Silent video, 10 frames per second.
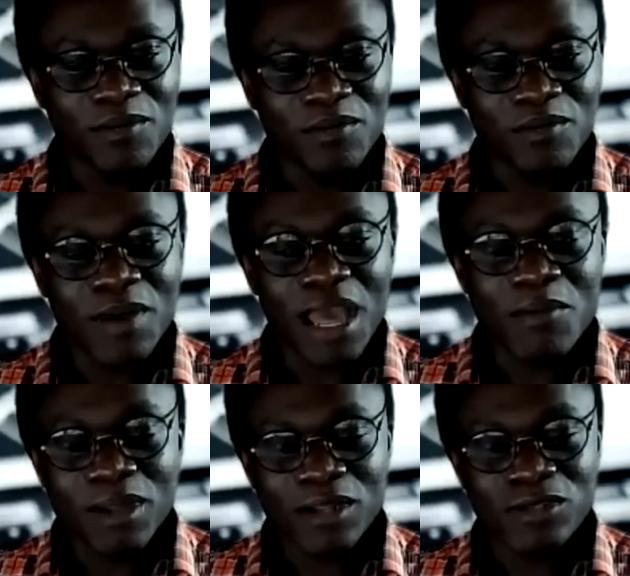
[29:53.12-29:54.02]
My
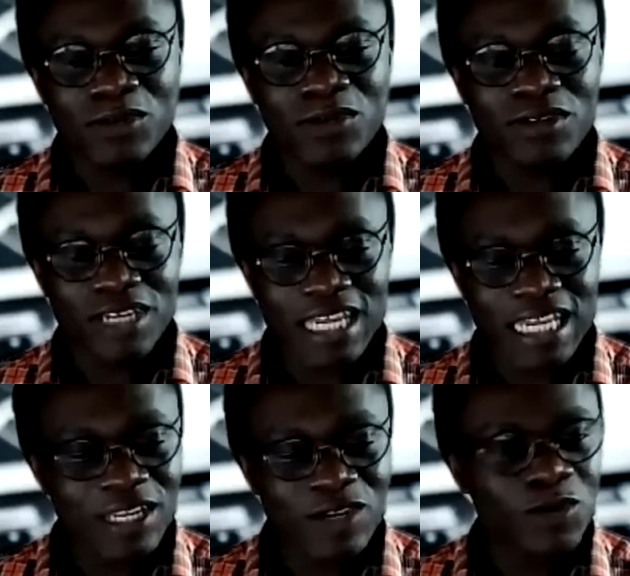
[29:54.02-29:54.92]
mentor, he
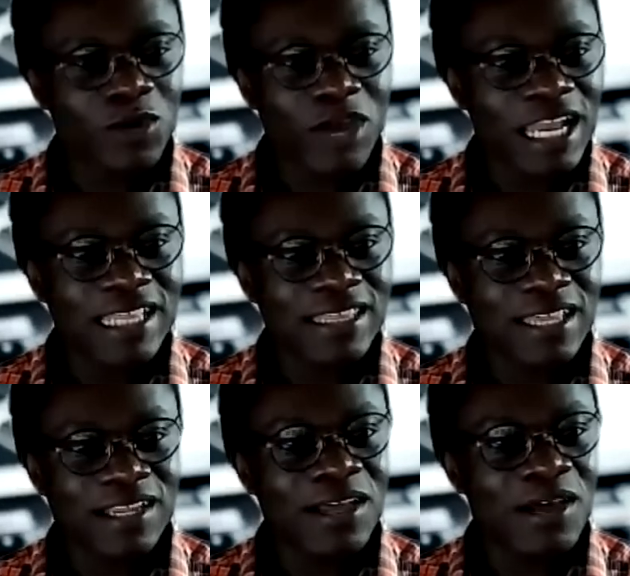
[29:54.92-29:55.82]
didn't know
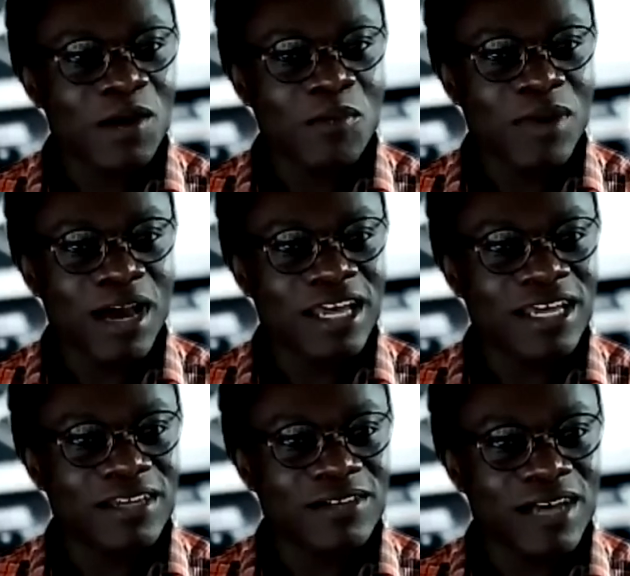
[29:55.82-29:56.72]
anything, but
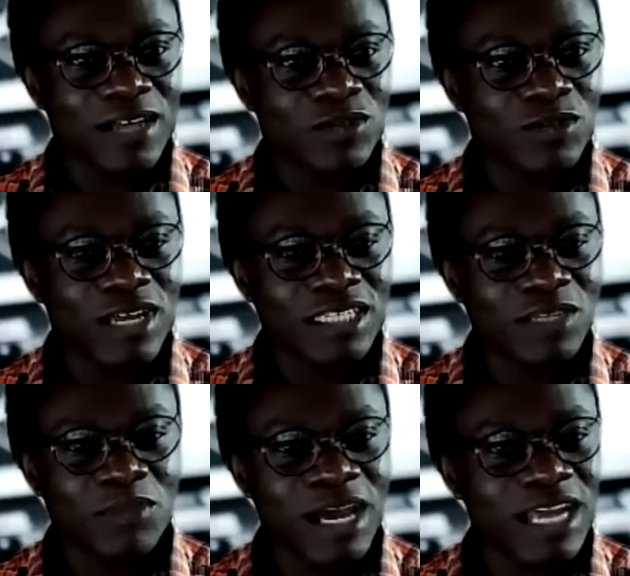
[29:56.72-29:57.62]
as soon as he
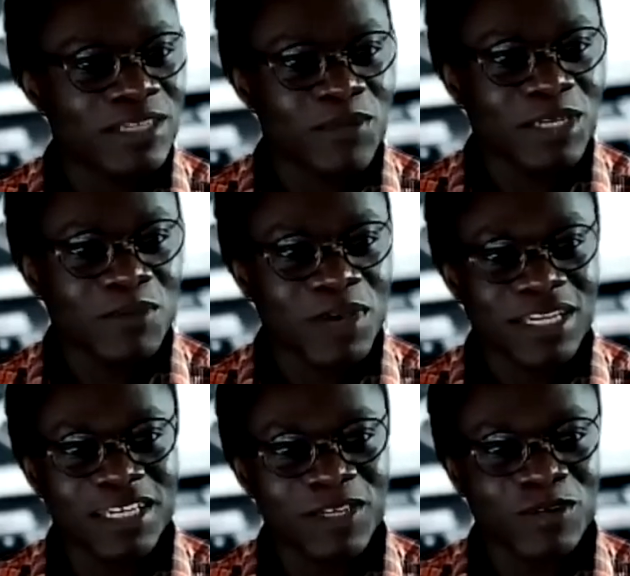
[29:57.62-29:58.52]
buys, he makes
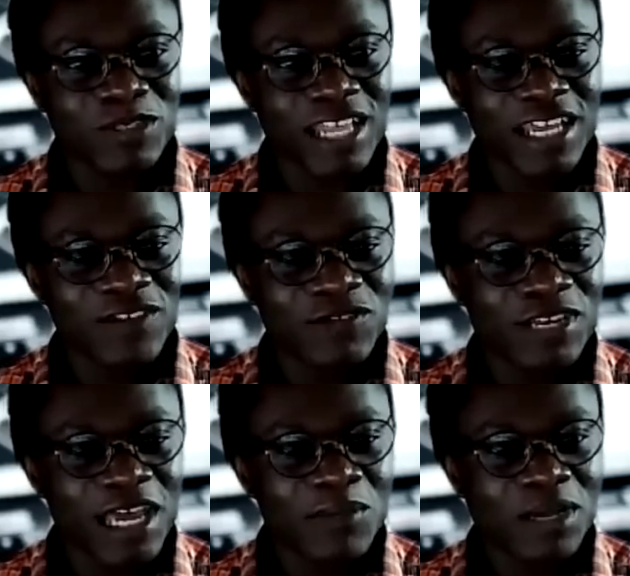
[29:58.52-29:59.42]
money. He was lucky for
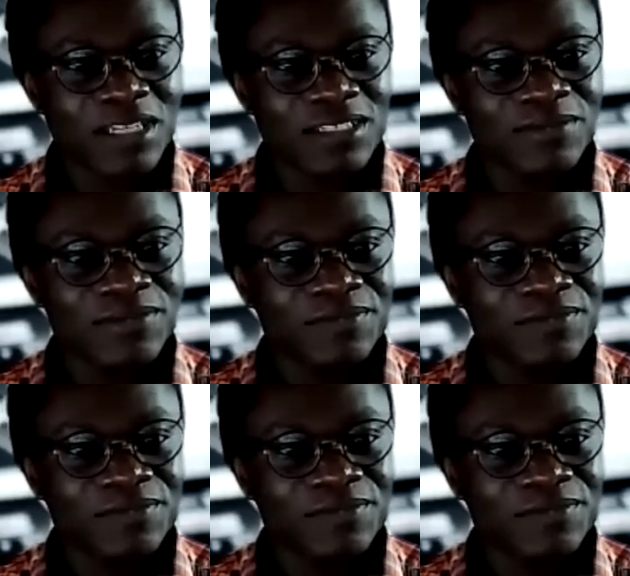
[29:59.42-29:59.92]
9 months.